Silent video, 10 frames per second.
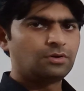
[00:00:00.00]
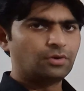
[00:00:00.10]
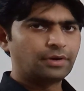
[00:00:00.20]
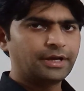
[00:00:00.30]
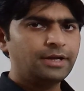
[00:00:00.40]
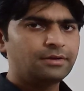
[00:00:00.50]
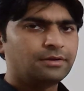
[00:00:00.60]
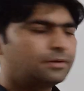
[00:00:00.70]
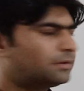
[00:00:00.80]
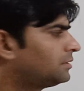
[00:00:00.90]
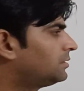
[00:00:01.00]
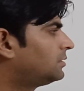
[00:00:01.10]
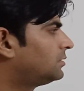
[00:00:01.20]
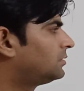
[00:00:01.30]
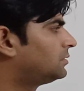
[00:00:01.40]
Okay,
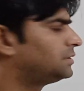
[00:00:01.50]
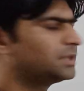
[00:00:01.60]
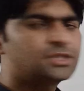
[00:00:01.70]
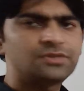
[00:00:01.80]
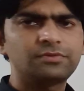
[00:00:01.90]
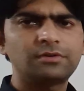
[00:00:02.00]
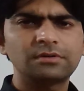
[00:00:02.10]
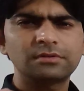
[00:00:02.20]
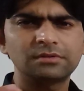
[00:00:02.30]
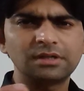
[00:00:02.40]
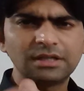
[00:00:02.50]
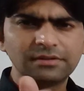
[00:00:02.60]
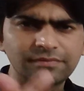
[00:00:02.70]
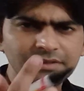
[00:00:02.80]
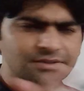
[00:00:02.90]
just for the
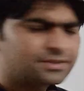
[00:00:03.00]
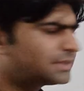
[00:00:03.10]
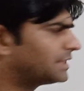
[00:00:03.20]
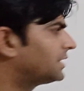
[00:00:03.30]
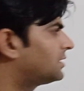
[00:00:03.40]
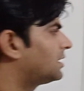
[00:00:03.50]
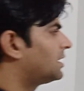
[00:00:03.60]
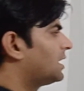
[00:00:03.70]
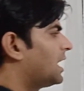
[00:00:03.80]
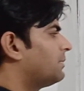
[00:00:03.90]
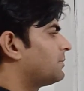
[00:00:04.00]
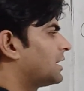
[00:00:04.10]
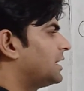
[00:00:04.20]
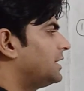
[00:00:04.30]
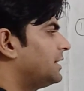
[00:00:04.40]
difference sake I am
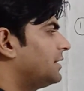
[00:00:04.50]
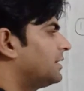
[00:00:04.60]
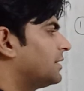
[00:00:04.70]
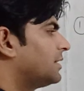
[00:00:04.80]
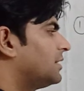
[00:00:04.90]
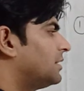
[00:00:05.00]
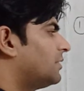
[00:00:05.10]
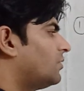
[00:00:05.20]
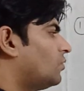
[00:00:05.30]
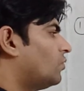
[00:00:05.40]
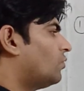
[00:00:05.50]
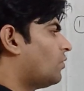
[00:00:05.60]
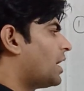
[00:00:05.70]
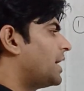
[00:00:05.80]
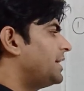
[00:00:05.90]
writing
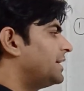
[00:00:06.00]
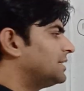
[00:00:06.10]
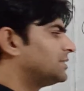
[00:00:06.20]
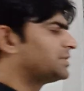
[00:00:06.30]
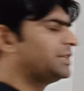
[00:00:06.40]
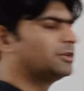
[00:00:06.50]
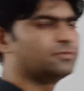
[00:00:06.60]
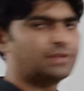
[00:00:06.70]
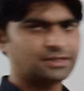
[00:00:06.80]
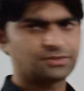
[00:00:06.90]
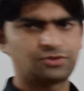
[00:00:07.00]
y instead of x.